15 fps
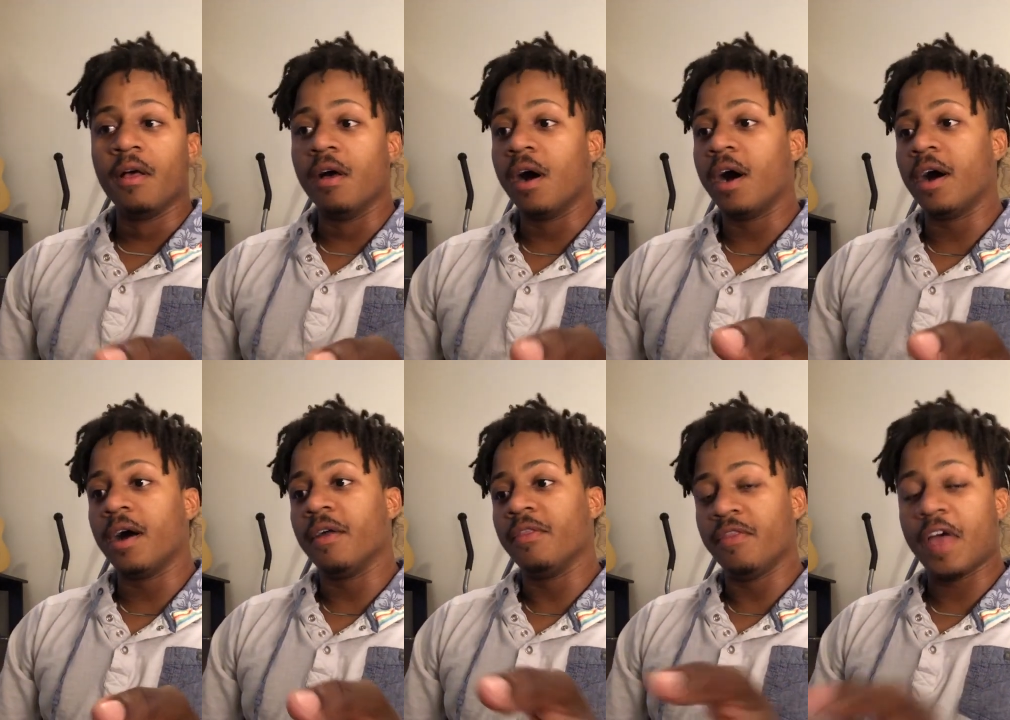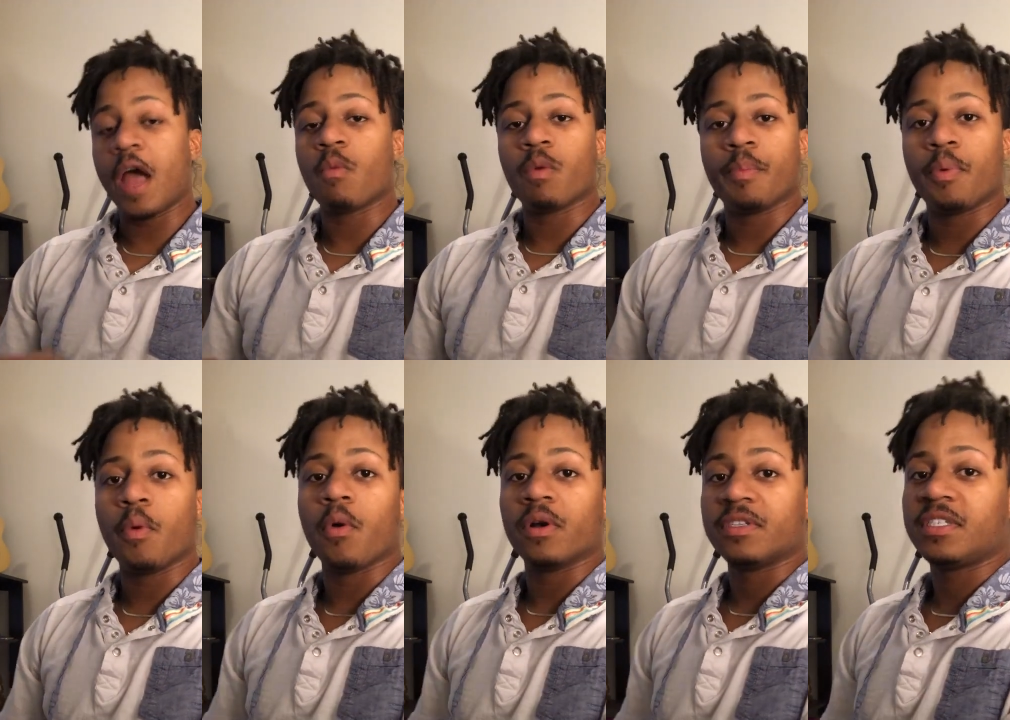uh, that
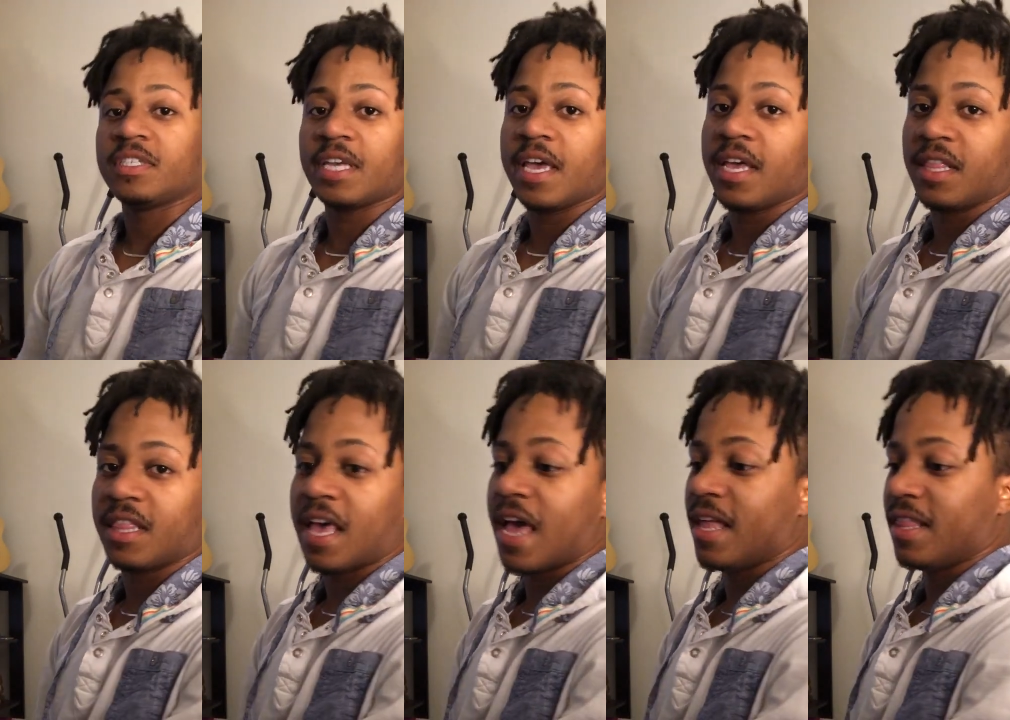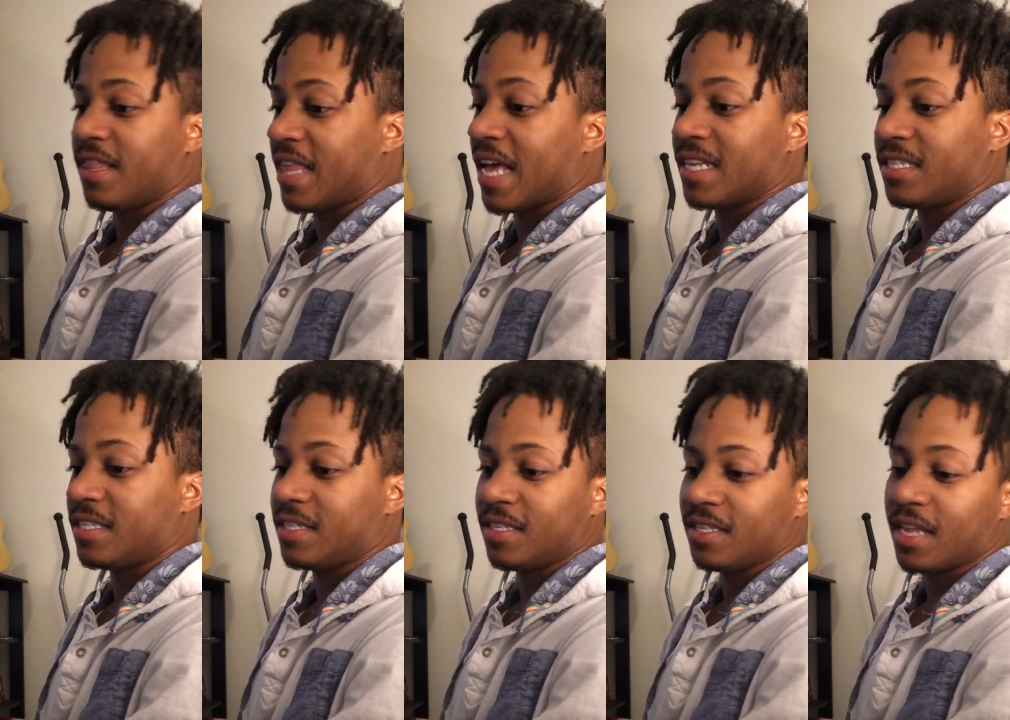report, saying that
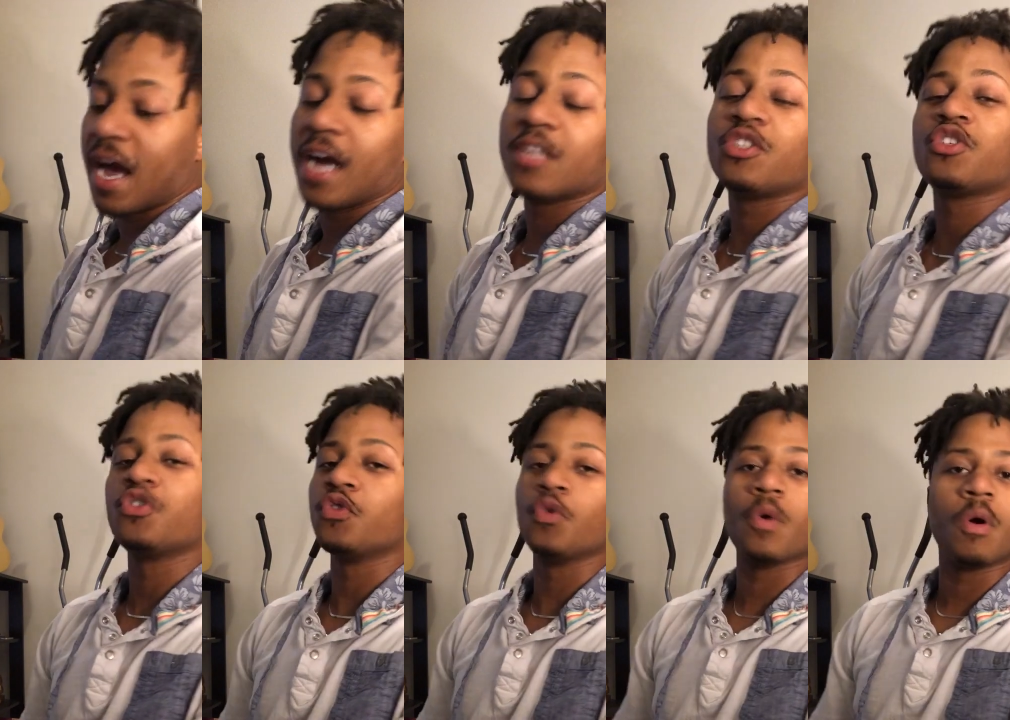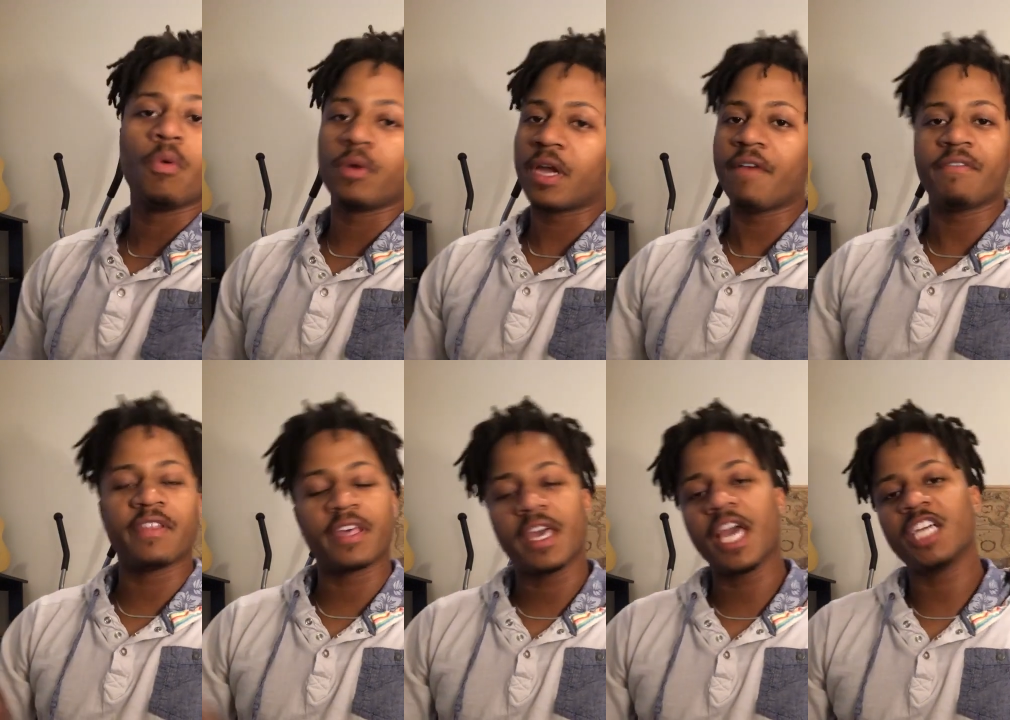that's not true or
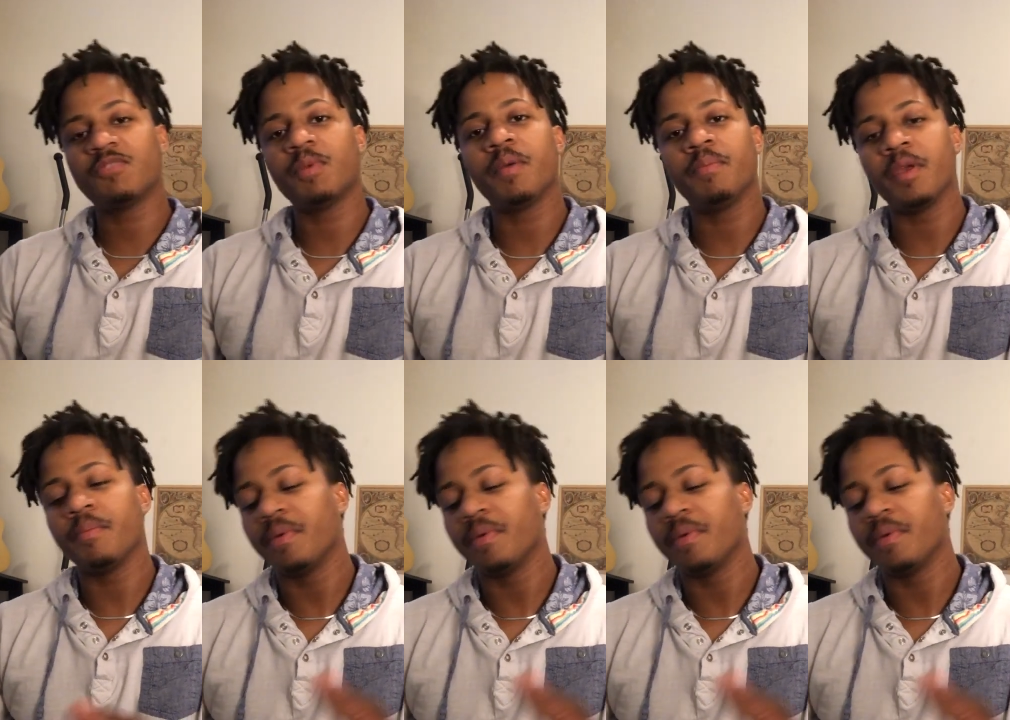whatever the case may be.